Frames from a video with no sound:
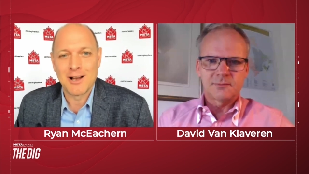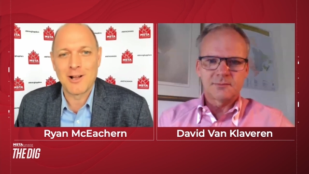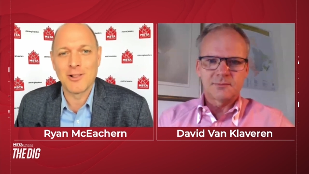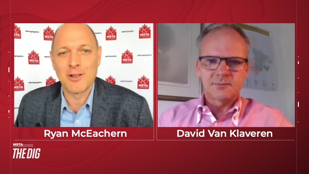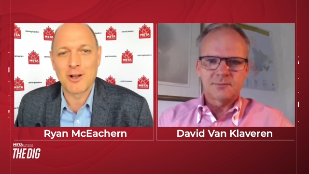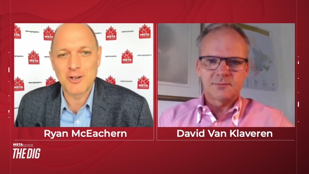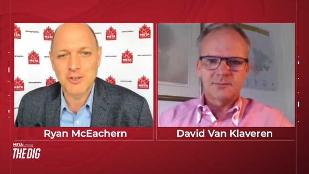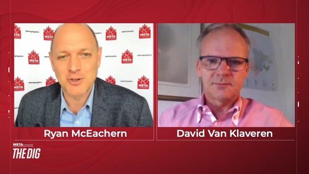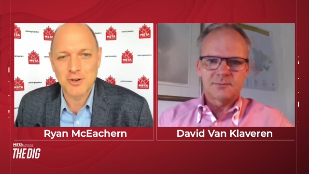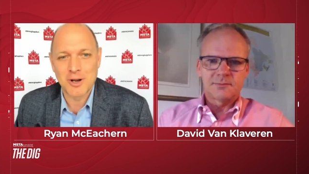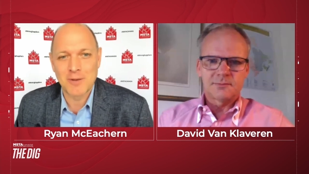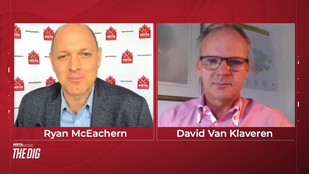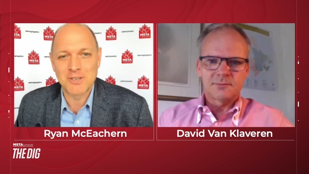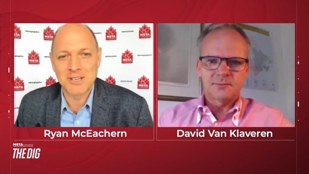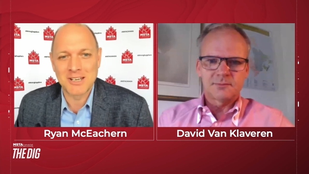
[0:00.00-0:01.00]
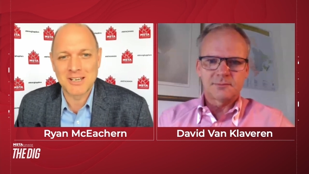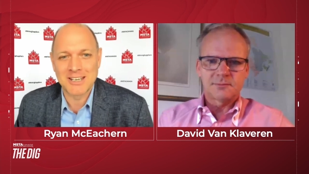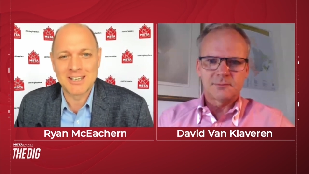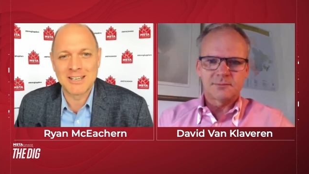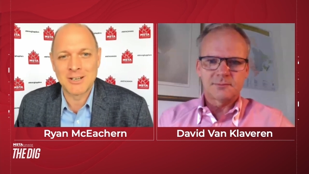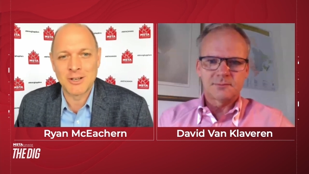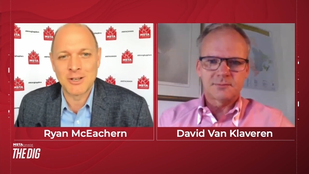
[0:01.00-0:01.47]
Speaker 1: a larger uptick
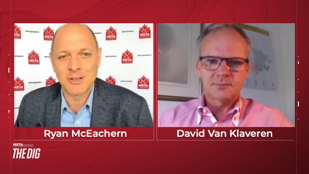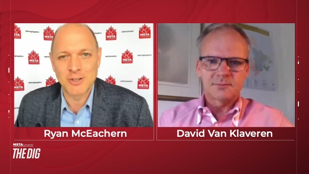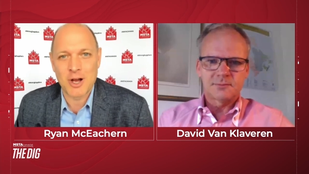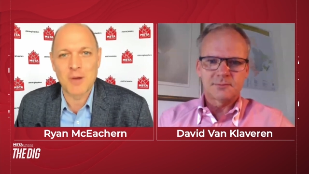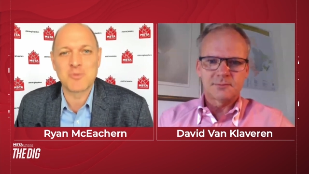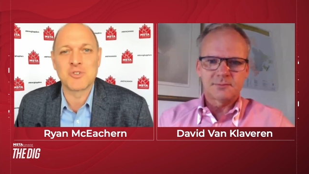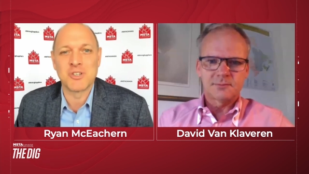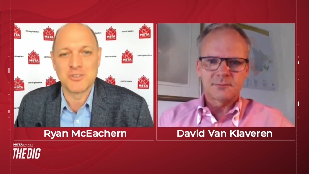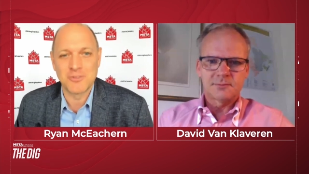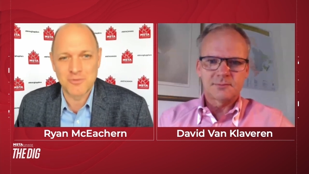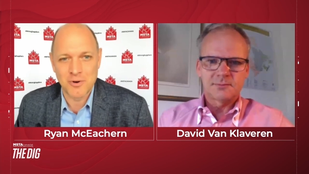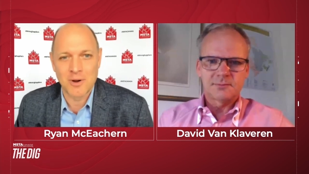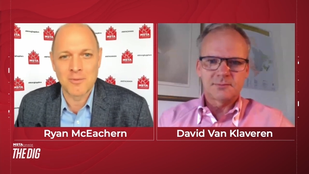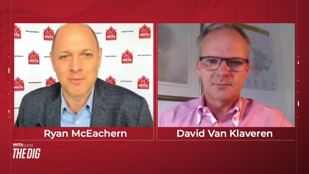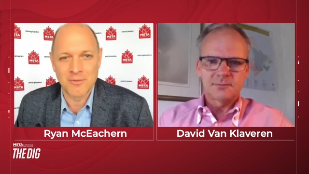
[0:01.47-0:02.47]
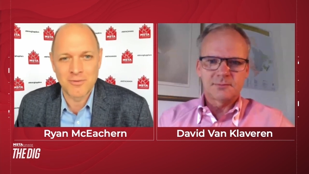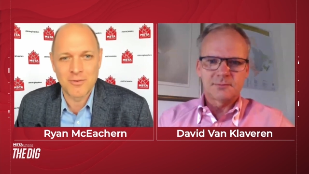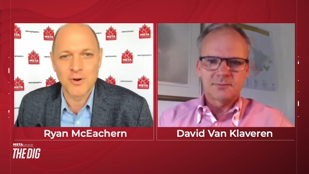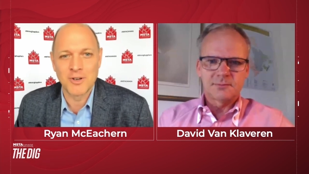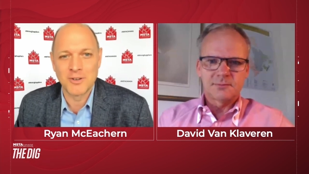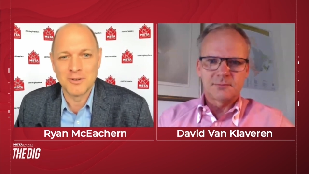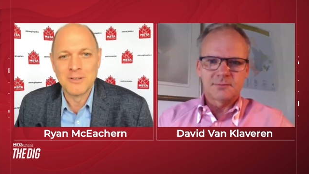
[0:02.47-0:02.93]
in adoption for
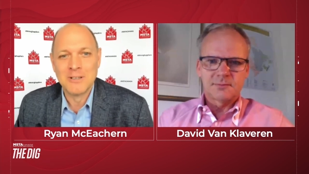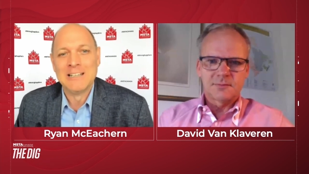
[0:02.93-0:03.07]
for you.